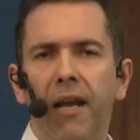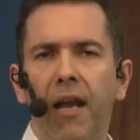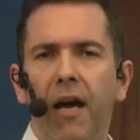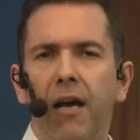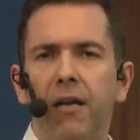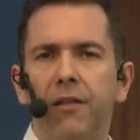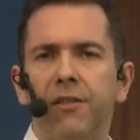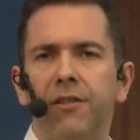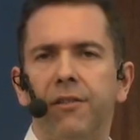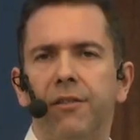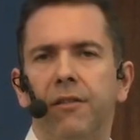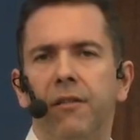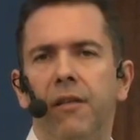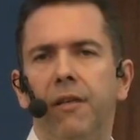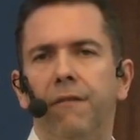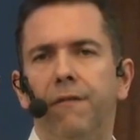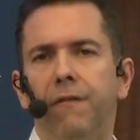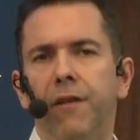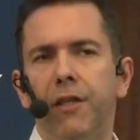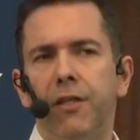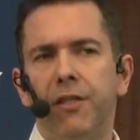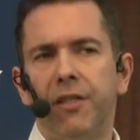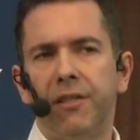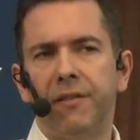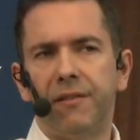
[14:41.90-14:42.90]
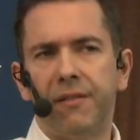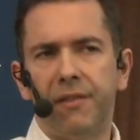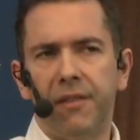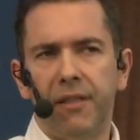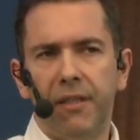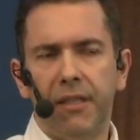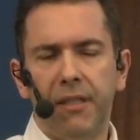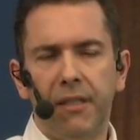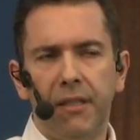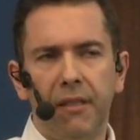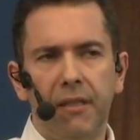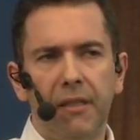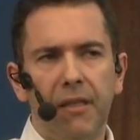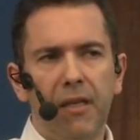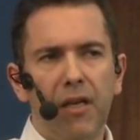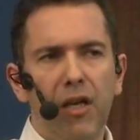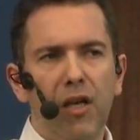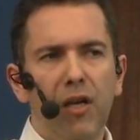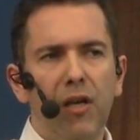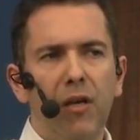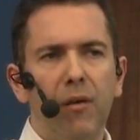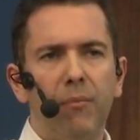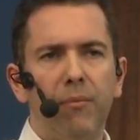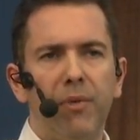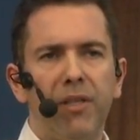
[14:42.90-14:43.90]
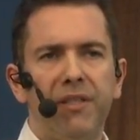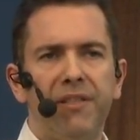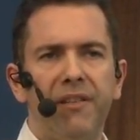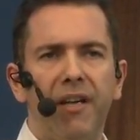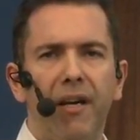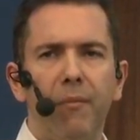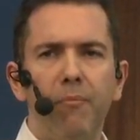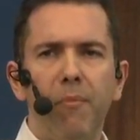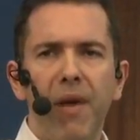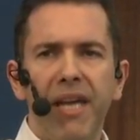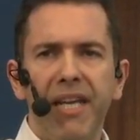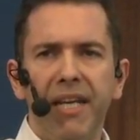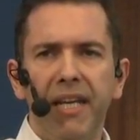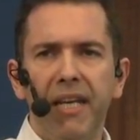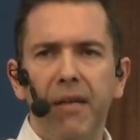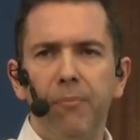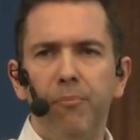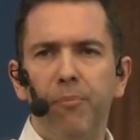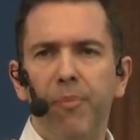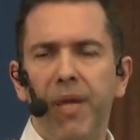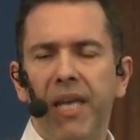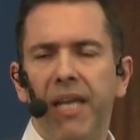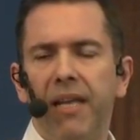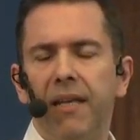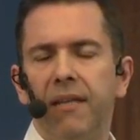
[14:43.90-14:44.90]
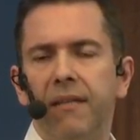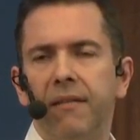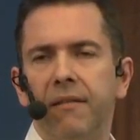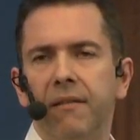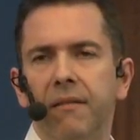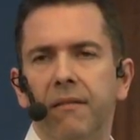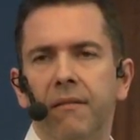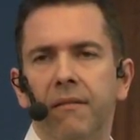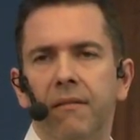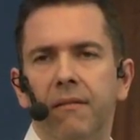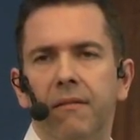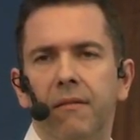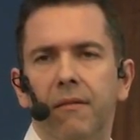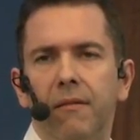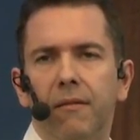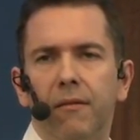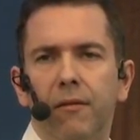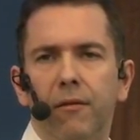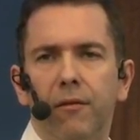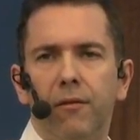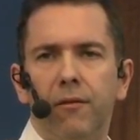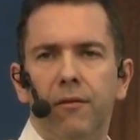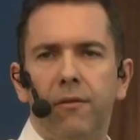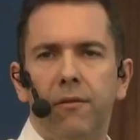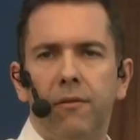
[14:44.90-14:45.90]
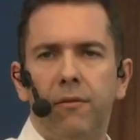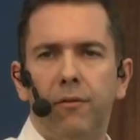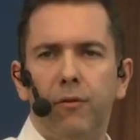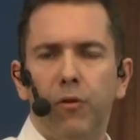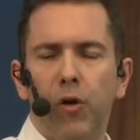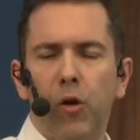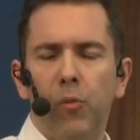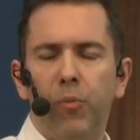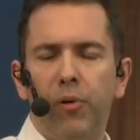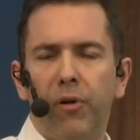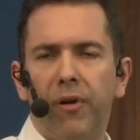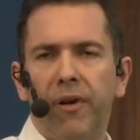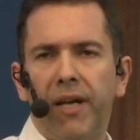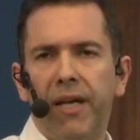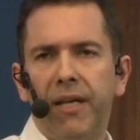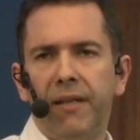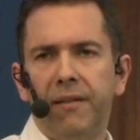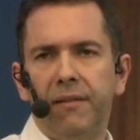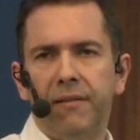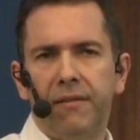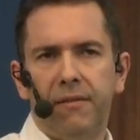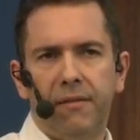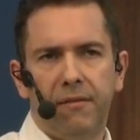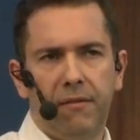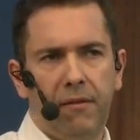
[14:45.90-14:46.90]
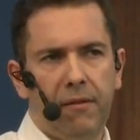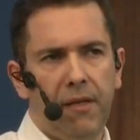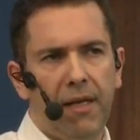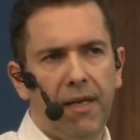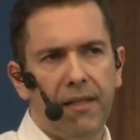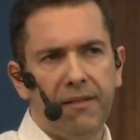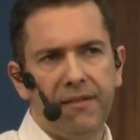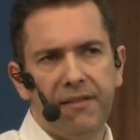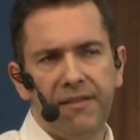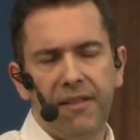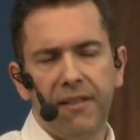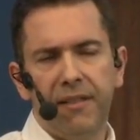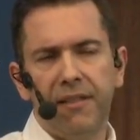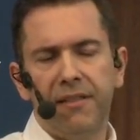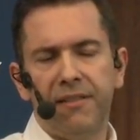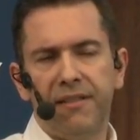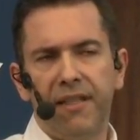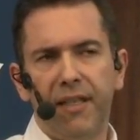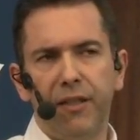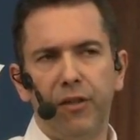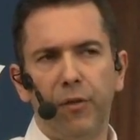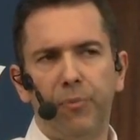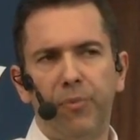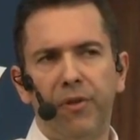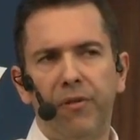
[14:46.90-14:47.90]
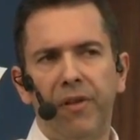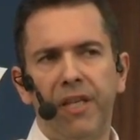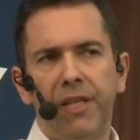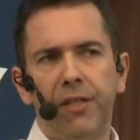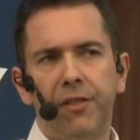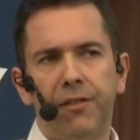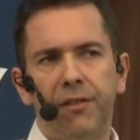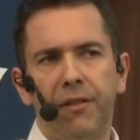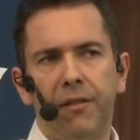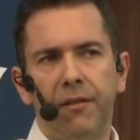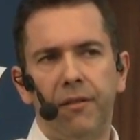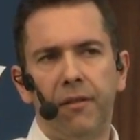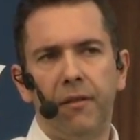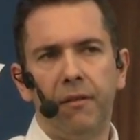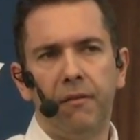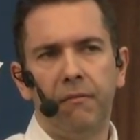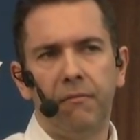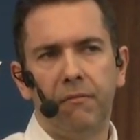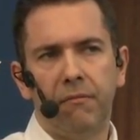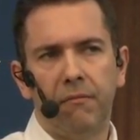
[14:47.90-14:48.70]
large efficiency, but they are mainly built to operate at steady state operation.